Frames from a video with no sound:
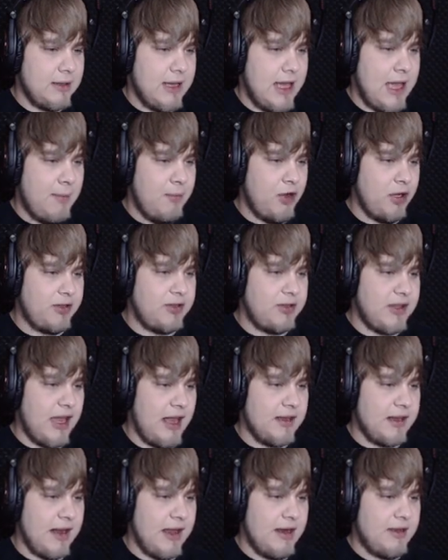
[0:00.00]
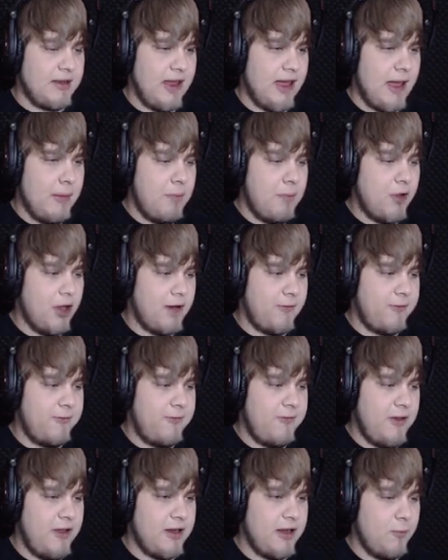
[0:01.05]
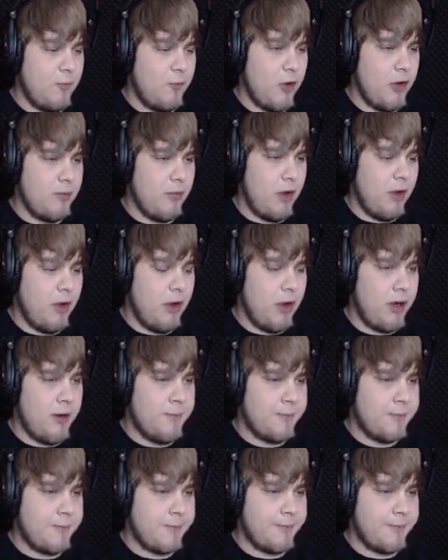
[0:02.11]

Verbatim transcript: I'm not done yet. I'm gonna feed him one more.